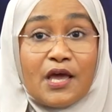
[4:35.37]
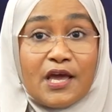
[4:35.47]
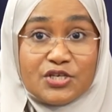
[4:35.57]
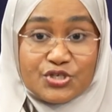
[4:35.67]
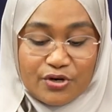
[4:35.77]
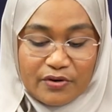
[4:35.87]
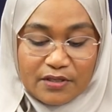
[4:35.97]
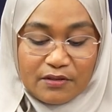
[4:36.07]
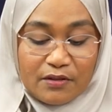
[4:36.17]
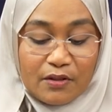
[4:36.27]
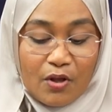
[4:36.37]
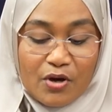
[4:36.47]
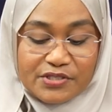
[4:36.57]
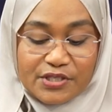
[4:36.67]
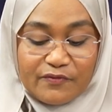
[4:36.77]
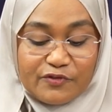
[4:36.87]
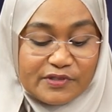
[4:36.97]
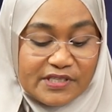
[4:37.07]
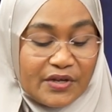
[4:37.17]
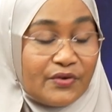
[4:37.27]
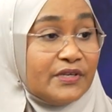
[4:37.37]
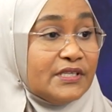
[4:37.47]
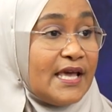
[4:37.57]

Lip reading: Ensuring long-term food security